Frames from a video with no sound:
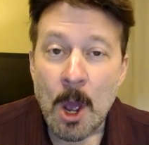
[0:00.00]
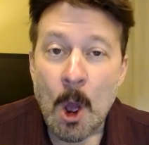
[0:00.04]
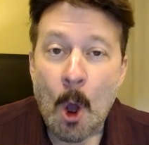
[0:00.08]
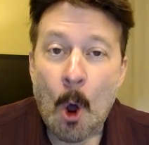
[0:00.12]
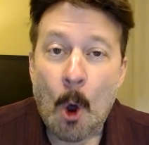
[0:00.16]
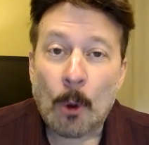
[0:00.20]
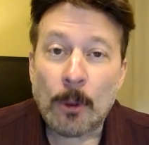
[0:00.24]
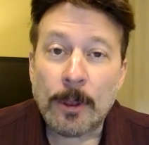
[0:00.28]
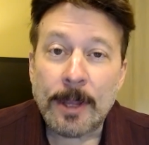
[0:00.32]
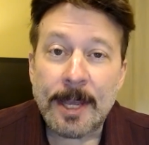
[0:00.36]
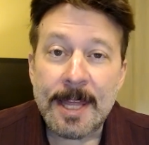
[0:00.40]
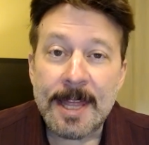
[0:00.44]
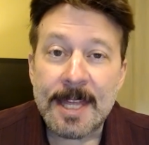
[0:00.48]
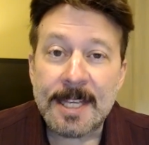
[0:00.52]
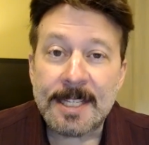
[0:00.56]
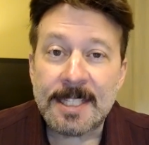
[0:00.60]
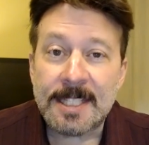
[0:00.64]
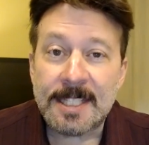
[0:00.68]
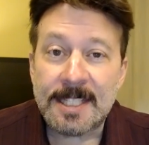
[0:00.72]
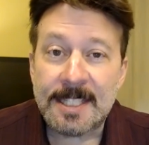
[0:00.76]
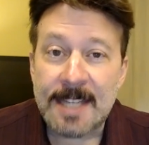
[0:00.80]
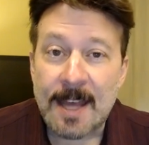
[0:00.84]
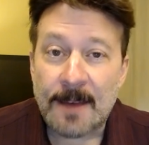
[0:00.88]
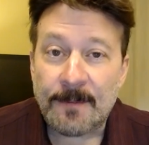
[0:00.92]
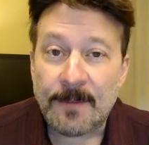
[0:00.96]
Only the
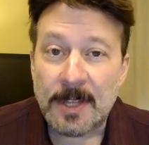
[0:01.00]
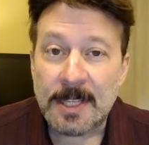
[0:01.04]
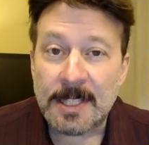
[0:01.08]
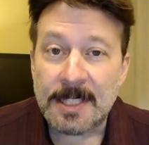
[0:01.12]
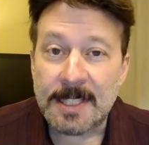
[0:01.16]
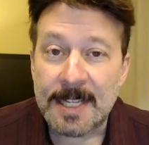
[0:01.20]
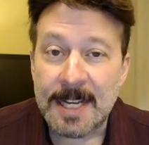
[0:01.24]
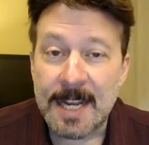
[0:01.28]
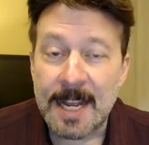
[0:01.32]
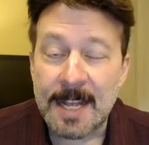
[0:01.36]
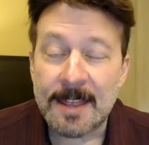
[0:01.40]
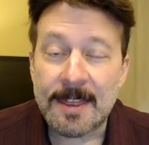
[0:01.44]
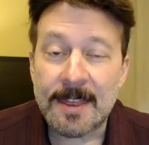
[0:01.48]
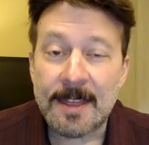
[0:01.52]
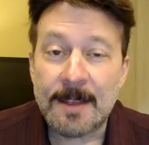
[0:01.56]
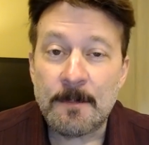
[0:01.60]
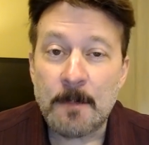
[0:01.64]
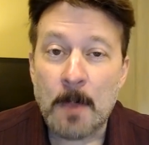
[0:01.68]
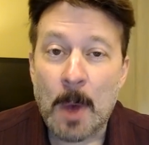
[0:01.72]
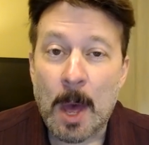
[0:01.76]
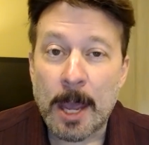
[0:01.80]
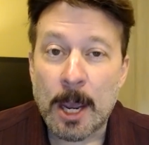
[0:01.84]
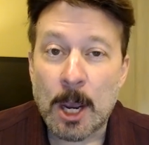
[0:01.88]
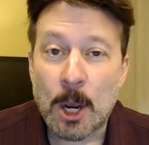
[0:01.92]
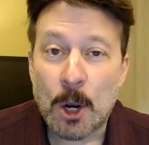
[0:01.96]
17th in
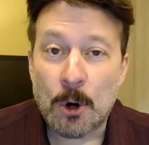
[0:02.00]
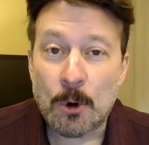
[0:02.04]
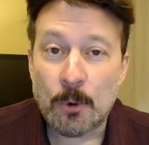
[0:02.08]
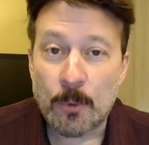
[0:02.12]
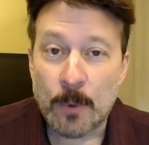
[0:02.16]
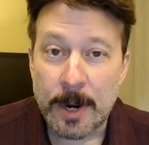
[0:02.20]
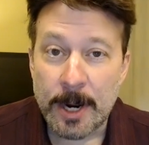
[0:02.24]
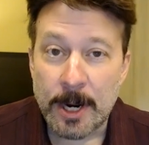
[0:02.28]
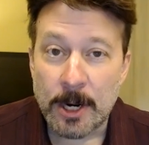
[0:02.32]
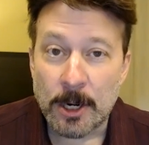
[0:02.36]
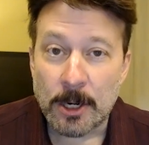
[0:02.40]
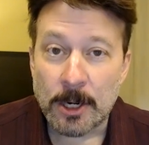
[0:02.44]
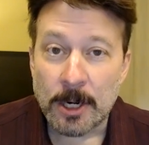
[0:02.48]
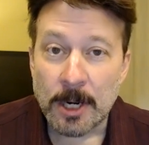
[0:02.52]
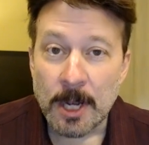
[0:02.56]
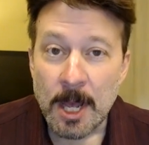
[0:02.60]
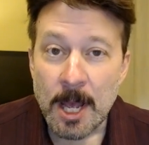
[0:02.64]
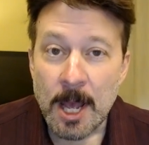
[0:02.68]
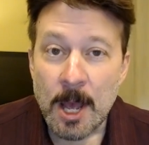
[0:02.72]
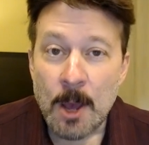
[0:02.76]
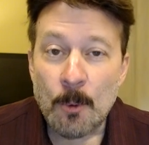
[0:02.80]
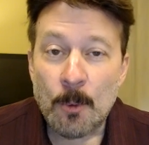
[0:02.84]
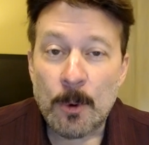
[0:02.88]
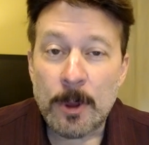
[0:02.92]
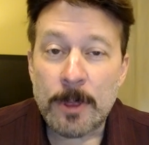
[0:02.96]
my career,
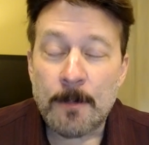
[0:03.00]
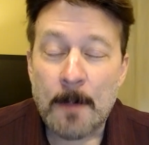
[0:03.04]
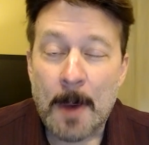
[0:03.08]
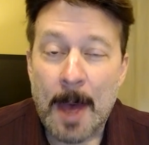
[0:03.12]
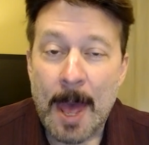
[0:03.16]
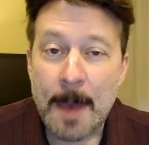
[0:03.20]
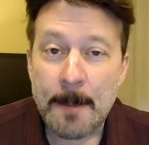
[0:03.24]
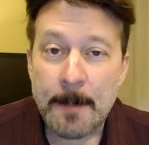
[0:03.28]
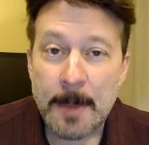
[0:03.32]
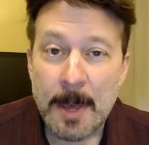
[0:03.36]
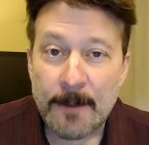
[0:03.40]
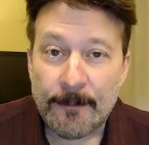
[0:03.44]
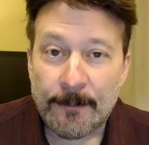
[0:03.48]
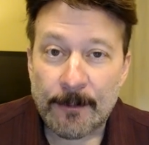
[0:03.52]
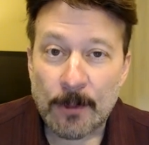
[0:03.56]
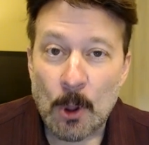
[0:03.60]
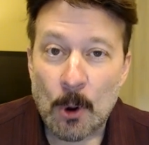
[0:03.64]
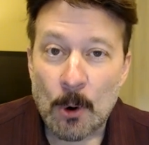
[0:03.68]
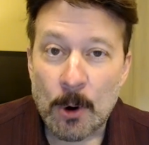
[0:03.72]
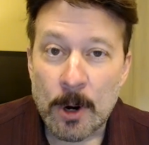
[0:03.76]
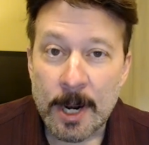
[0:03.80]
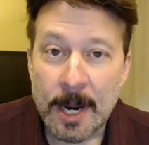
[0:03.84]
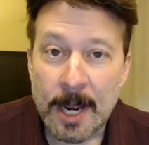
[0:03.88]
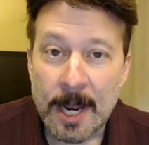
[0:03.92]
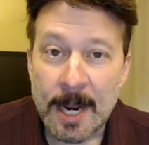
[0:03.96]
with Miami of
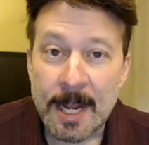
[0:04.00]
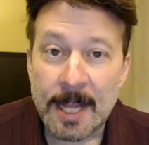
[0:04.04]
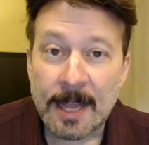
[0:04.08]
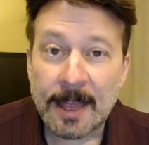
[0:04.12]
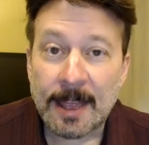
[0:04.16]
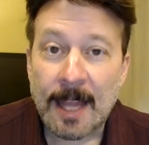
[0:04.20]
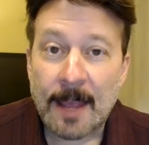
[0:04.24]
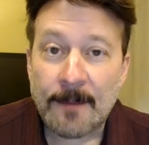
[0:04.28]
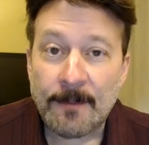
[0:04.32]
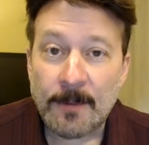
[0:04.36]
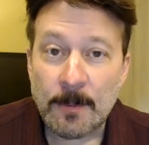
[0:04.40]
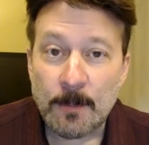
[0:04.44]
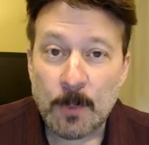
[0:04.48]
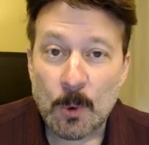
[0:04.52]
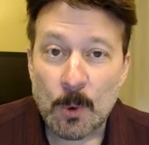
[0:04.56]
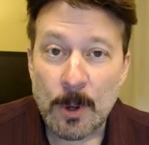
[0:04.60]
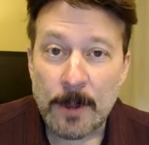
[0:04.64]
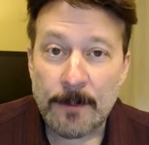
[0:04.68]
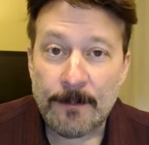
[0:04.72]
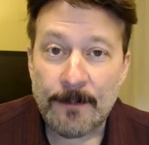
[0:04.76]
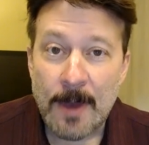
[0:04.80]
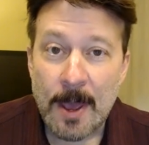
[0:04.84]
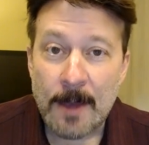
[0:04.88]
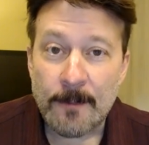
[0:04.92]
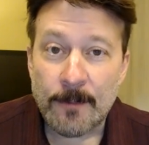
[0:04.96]
Florida, an
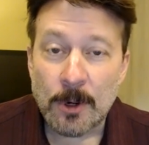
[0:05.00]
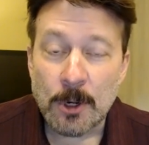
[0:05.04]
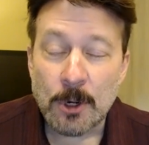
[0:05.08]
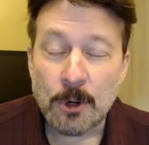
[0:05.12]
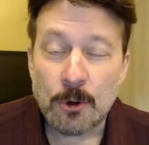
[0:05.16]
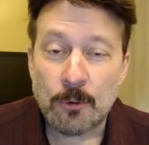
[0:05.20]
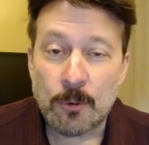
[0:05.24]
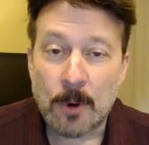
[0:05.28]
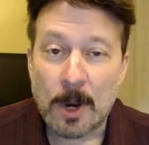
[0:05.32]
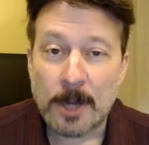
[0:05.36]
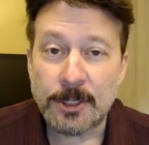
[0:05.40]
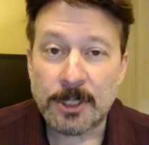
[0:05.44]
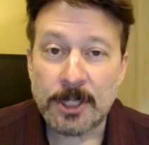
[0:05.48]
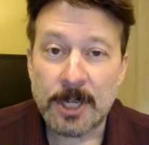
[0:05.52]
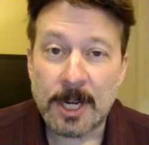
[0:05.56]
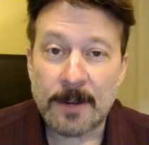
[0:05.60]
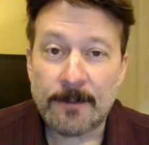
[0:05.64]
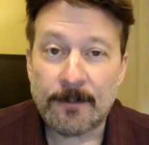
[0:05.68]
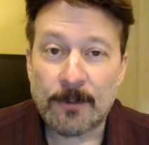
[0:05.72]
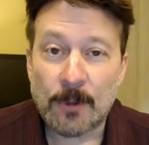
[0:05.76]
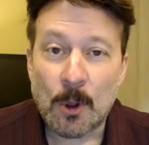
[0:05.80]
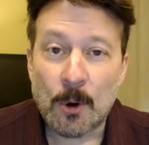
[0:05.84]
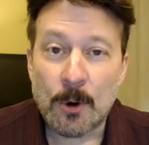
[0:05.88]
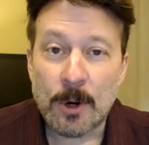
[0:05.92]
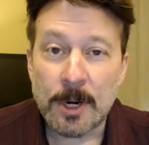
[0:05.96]
11-point favorite, crushing
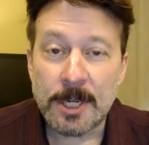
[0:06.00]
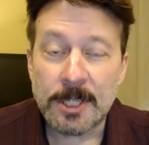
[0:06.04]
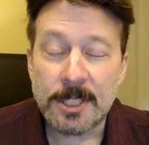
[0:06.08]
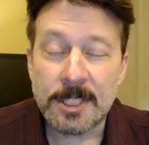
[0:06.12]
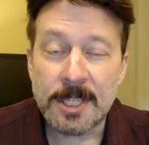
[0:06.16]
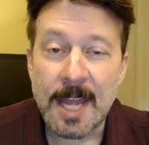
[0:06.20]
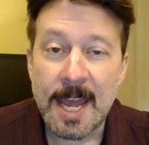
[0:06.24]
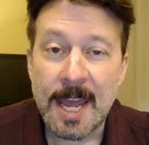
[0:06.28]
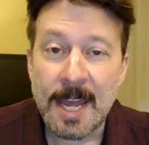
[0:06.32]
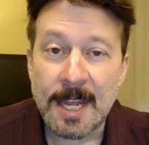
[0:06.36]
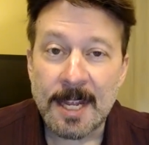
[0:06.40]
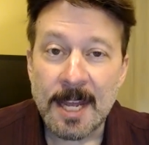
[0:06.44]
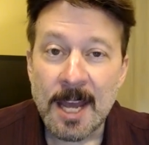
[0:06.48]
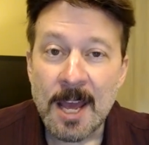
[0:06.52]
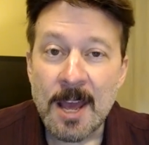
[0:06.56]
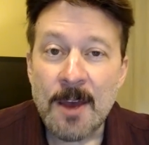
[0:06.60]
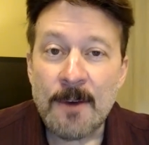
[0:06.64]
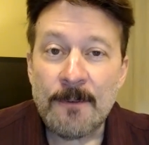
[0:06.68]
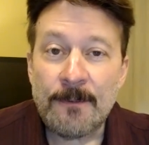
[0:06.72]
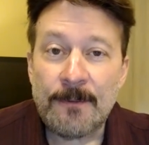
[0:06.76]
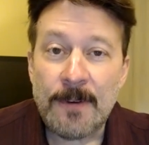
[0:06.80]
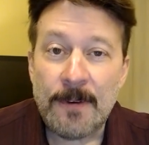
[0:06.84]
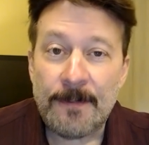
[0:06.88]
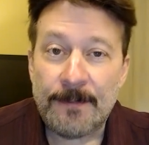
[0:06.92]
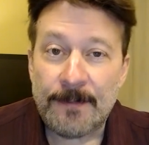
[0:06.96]
Florida State
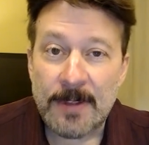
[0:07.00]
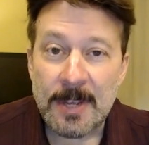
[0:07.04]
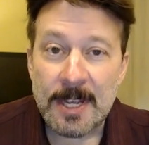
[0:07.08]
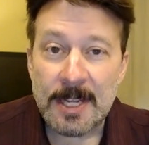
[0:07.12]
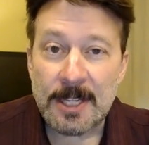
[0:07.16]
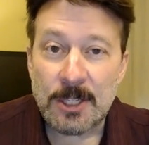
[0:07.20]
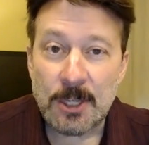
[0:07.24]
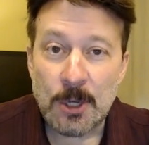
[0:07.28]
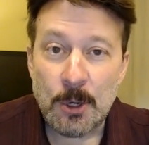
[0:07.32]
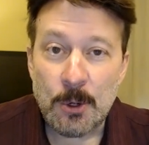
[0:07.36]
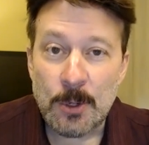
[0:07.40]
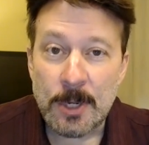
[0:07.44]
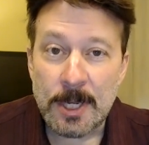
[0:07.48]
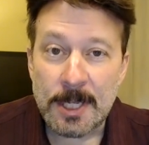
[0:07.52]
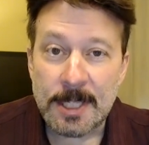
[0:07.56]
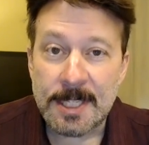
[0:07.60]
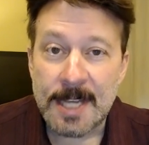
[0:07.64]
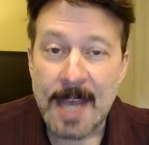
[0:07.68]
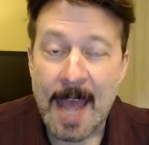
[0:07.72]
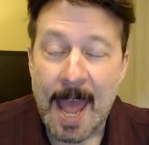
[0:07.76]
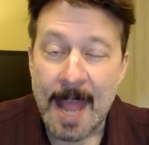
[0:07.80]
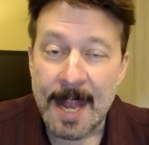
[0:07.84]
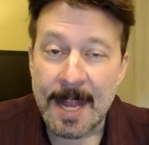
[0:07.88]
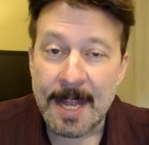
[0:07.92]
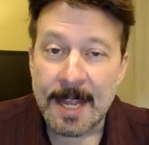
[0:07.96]

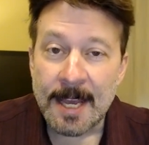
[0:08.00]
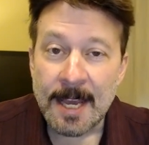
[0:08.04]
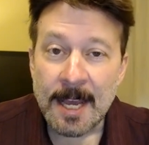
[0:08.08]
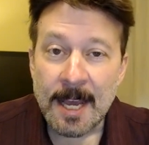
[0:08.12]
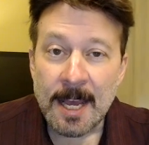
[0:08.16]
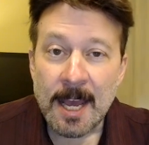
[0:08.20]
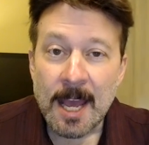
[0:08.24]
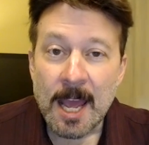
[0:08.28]
52-10.